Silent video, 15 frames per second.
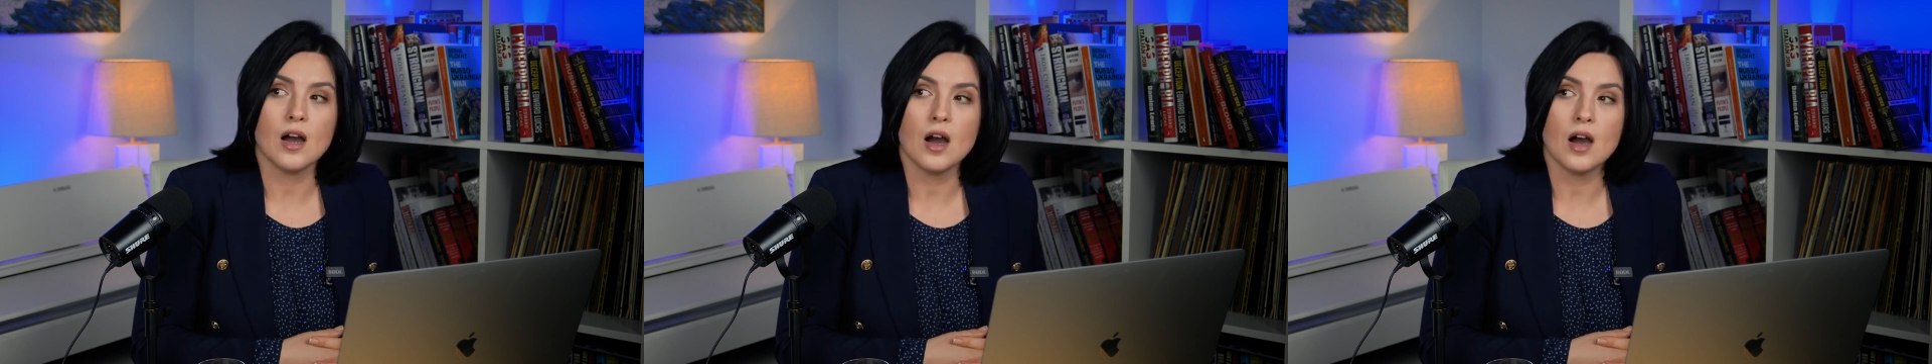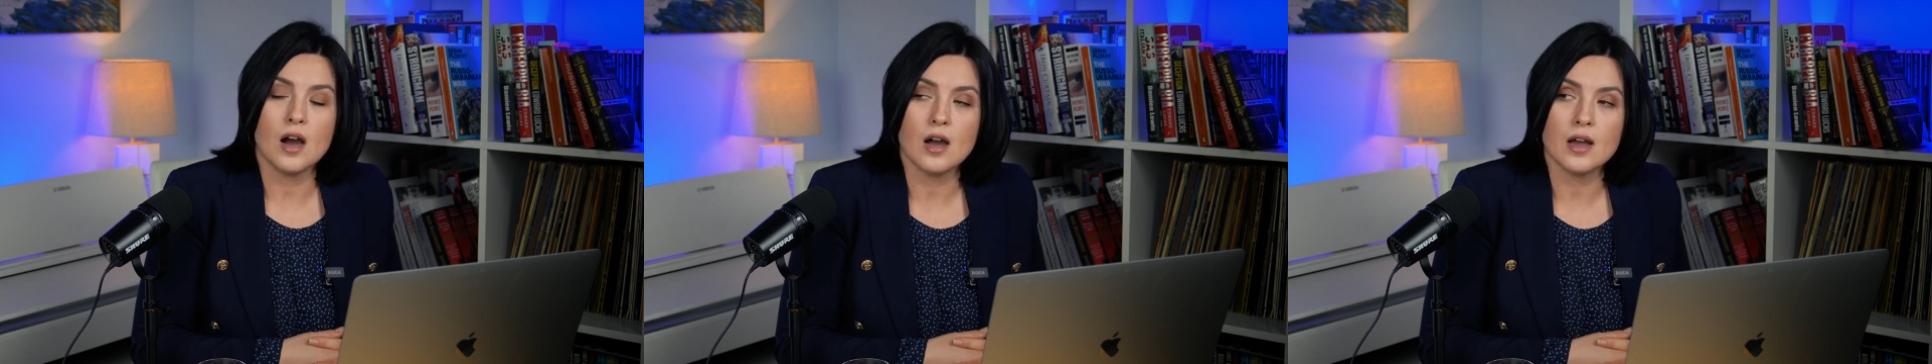
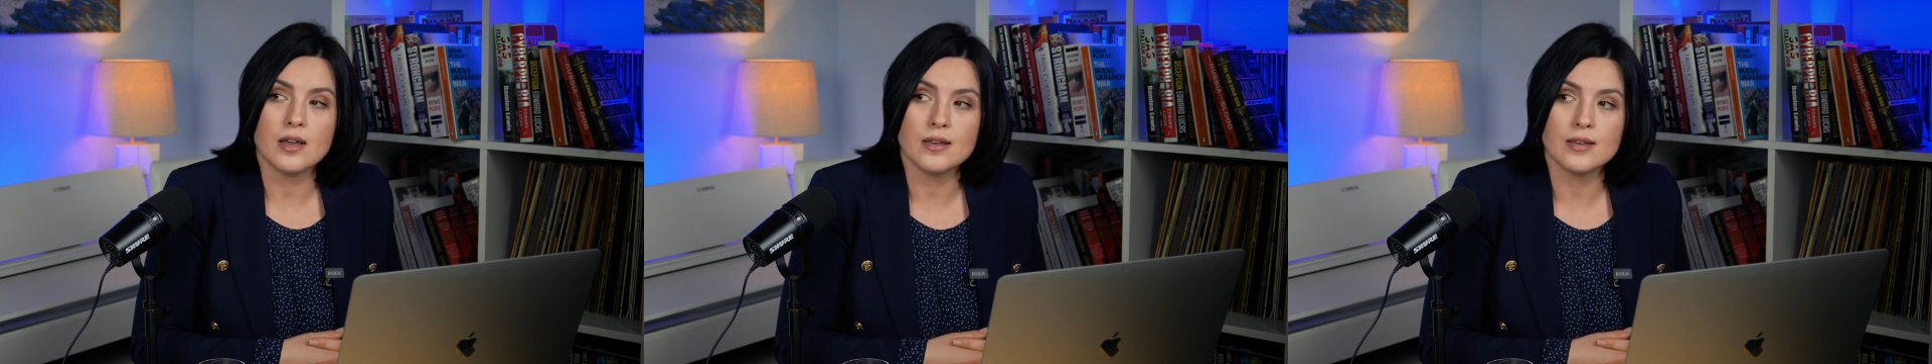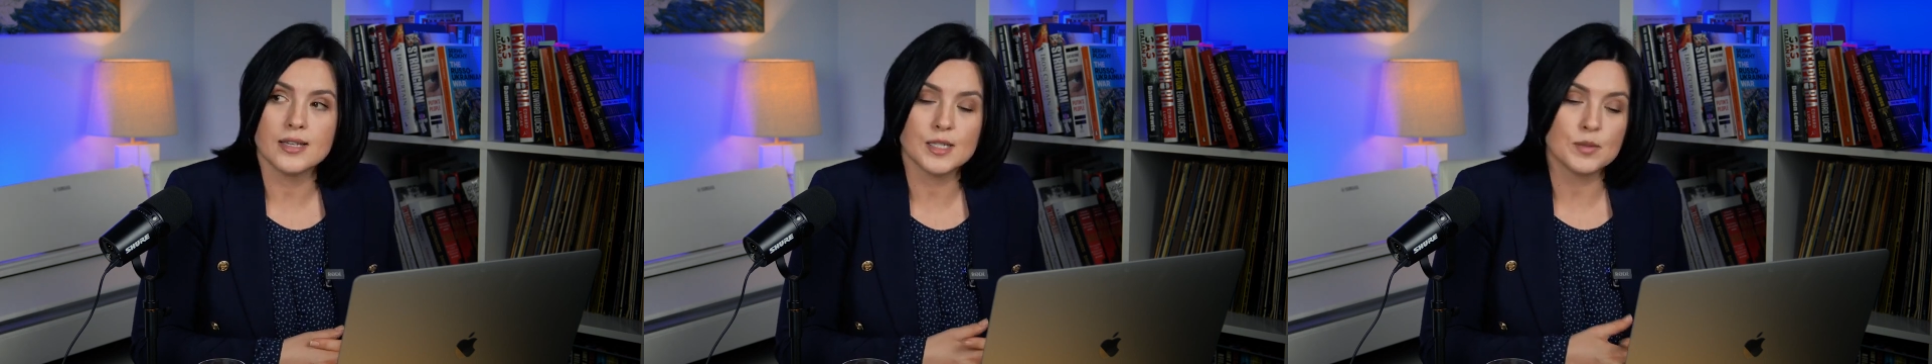
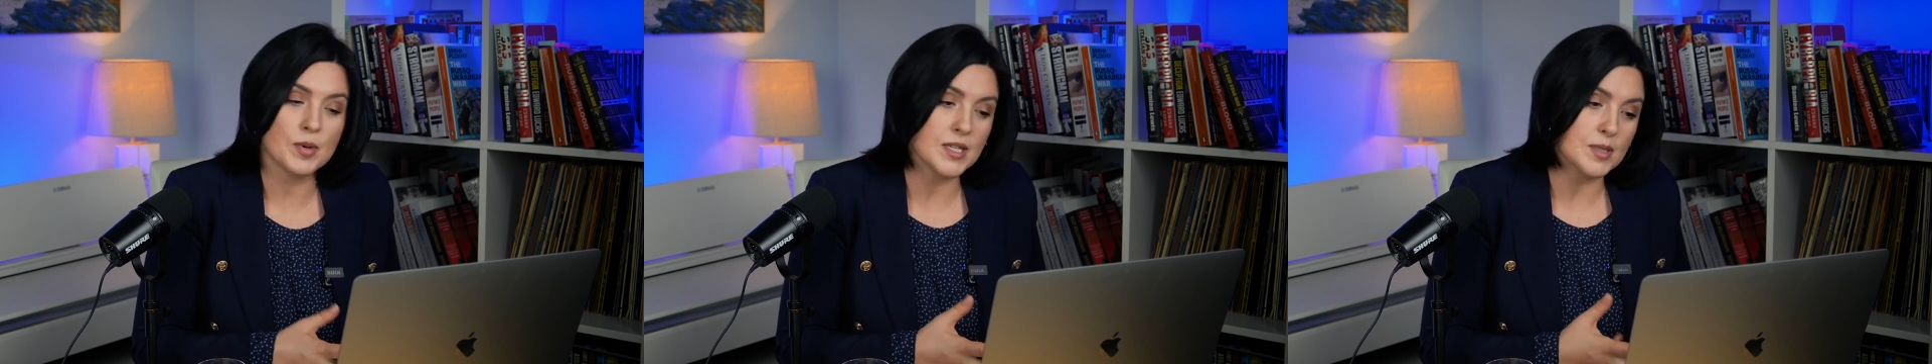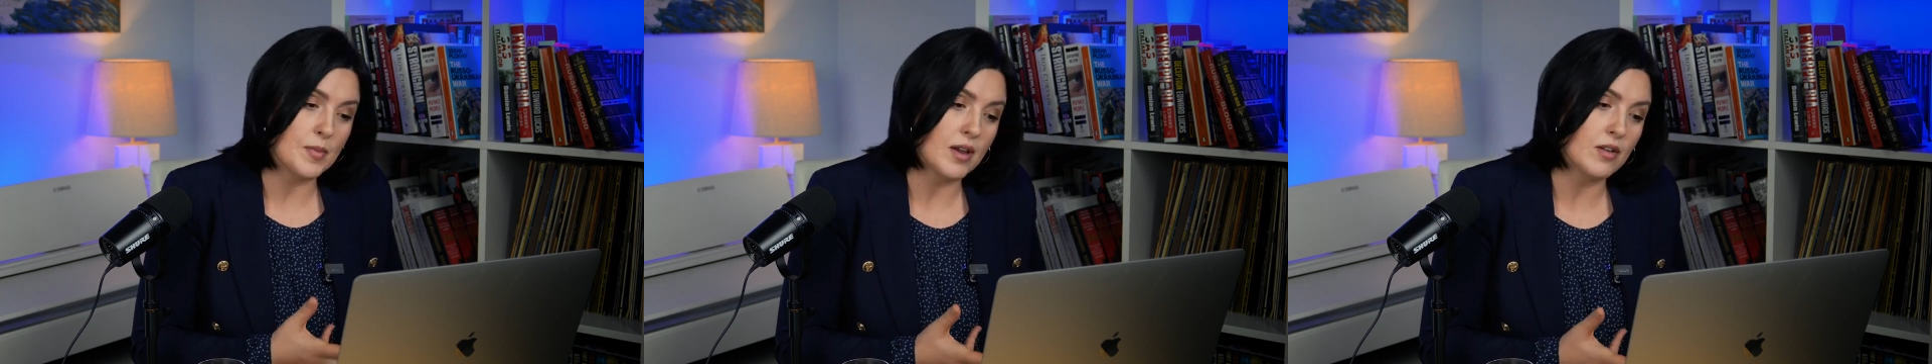I
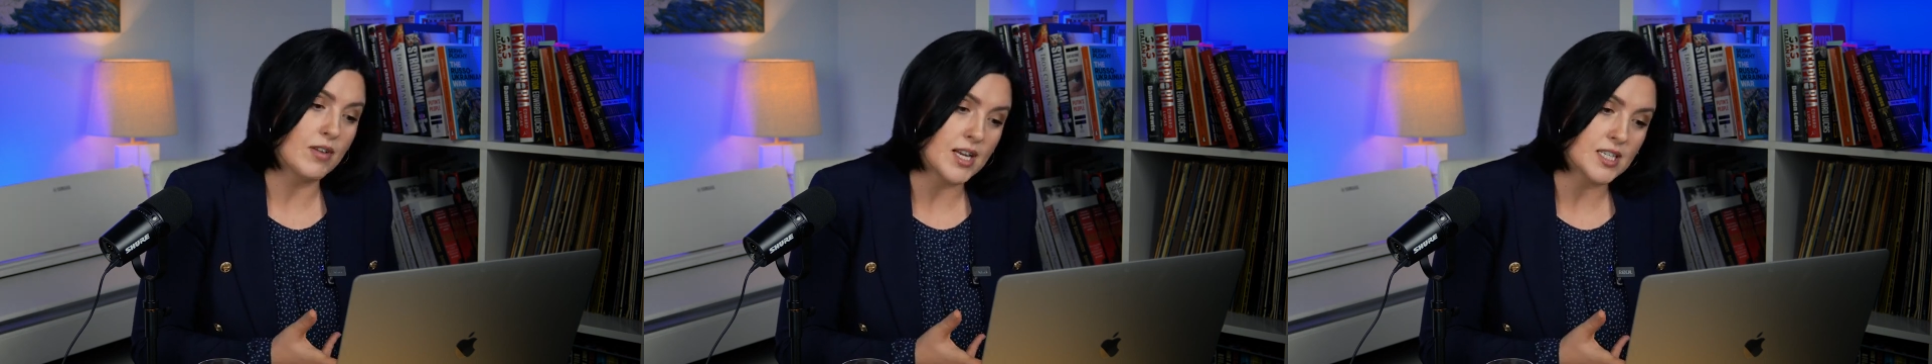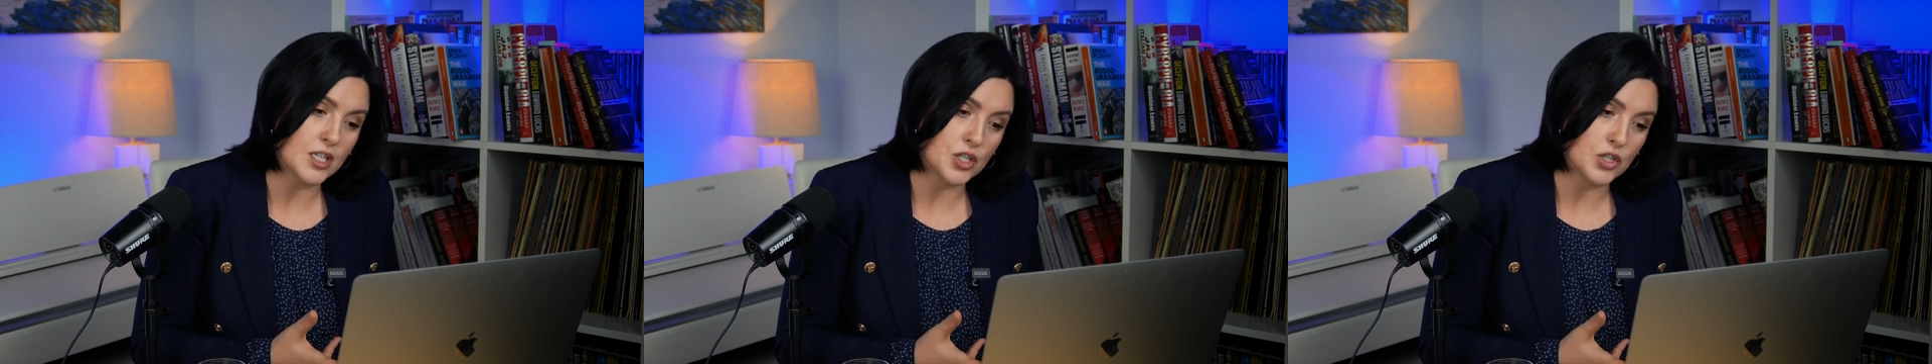expressed my
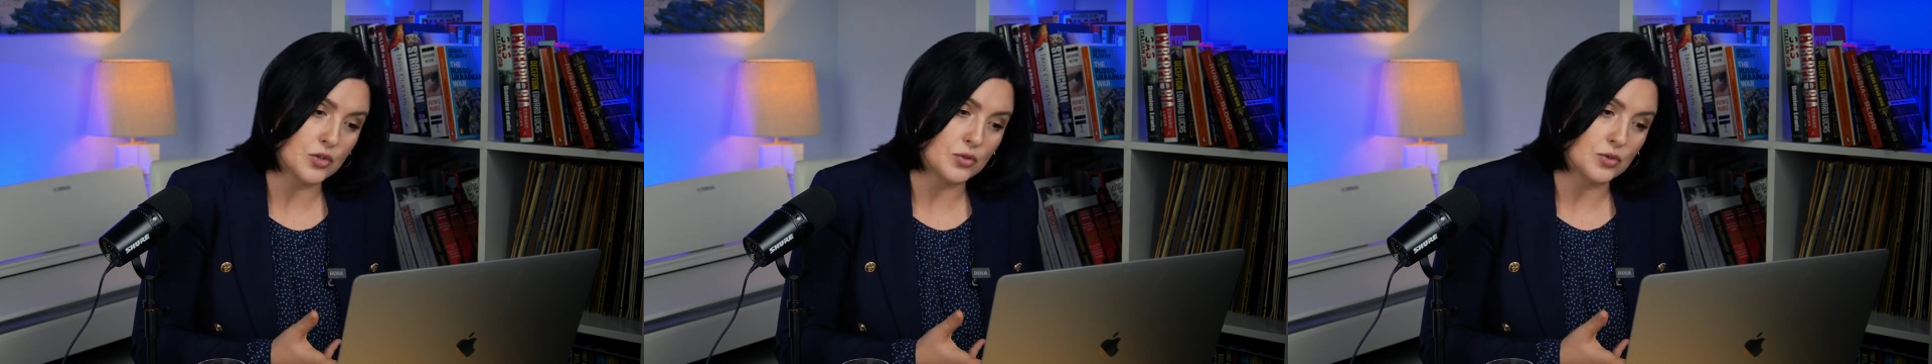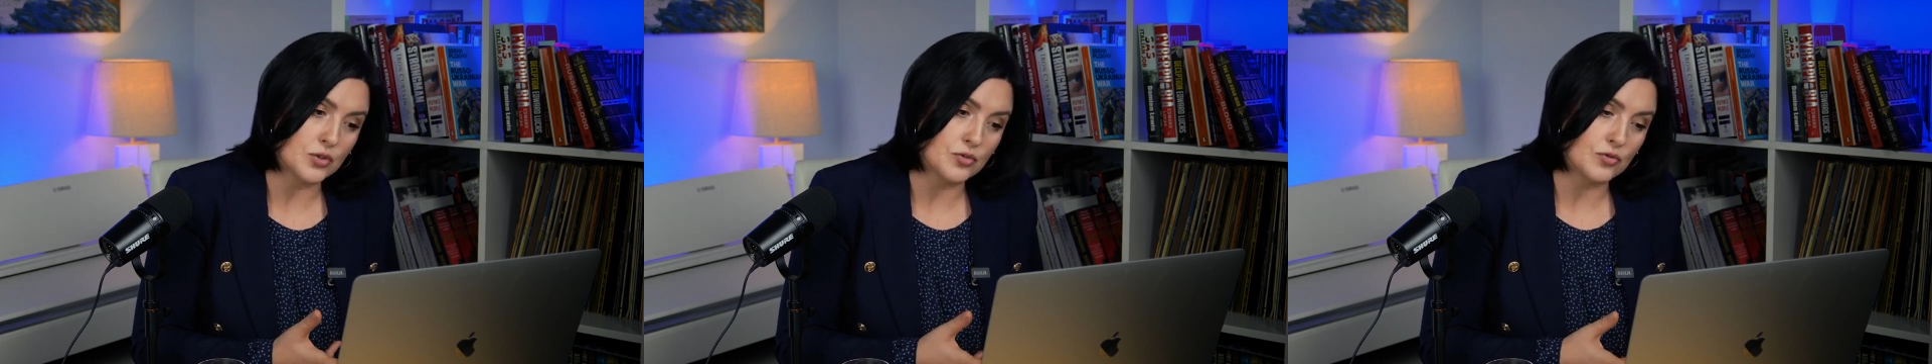
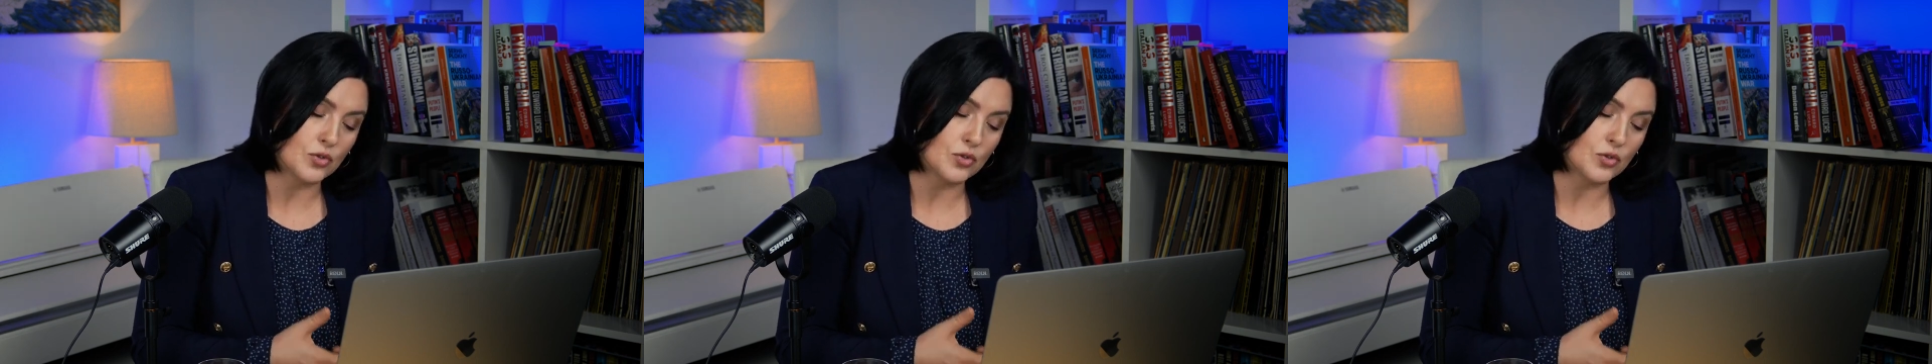gratitude